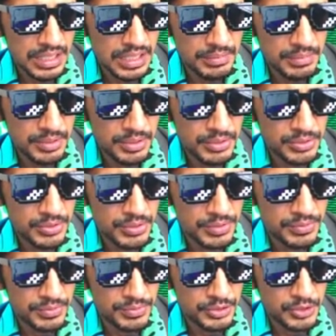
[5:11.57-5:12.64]
I'm not sure
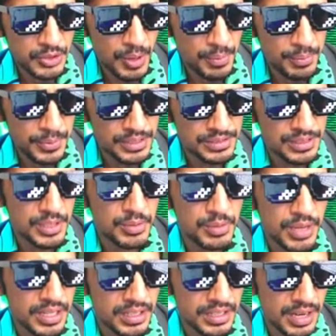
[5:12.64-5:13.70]
if shop is
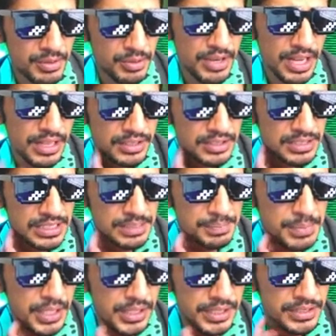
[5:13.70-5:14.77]
required. I would rather see
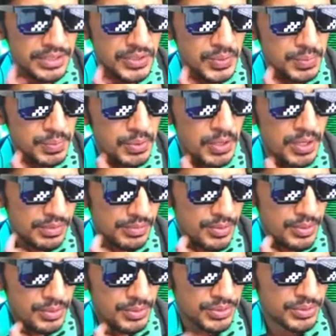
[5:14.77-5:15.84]
parking spot
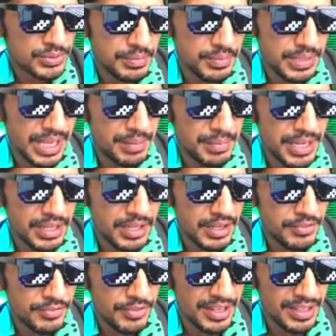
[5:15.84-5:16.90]
photos. Can my
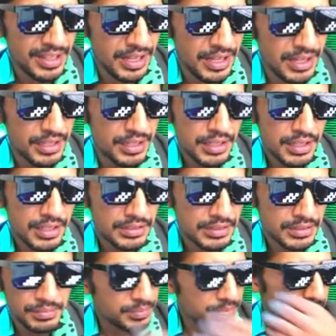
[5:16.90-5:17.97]
car fit there? Is
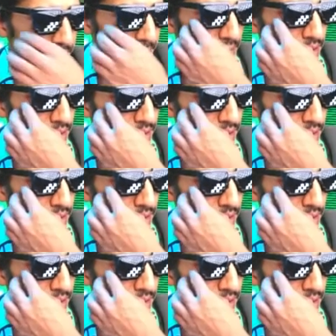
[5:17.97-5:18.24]
it for big